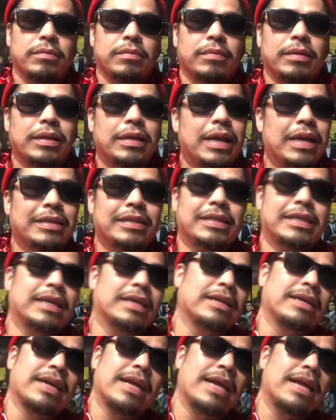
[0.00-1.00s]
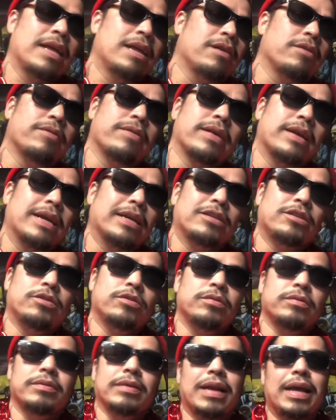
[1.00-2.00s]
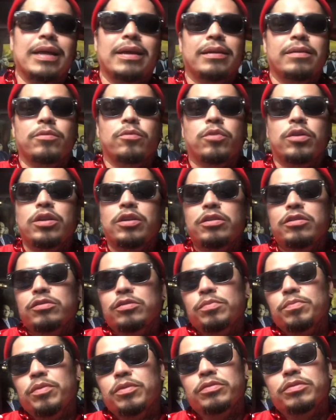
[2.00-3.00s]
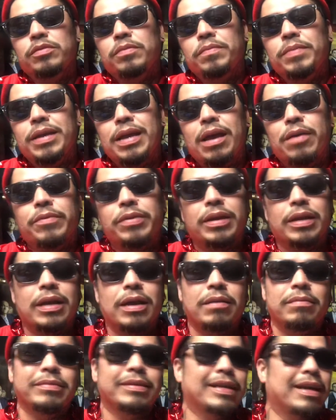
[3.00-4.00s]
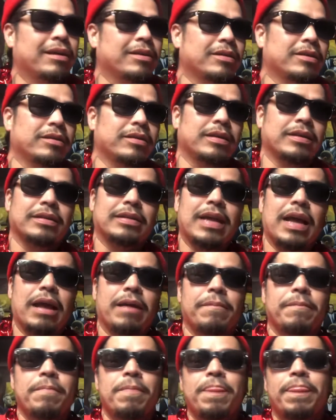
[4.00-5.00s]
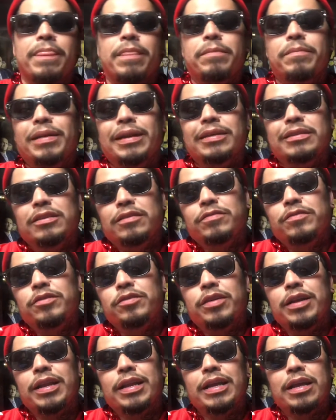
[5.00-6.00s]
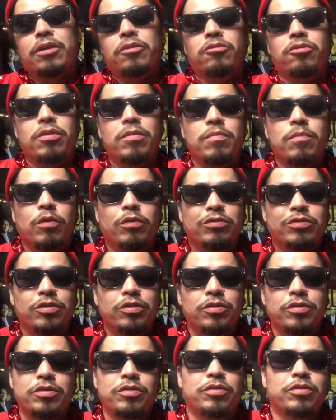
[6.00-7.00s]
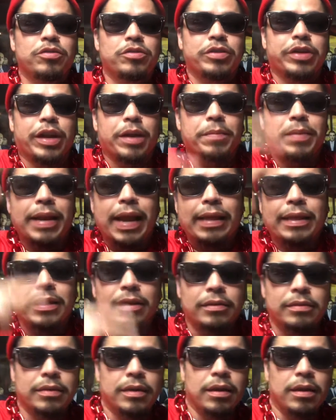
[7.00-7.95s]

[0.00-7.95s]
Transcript: And that shit ain't going to get you like where you're supposed to be at when it comes down to this game. Because if you're going to get all emotional, you're going to be like this.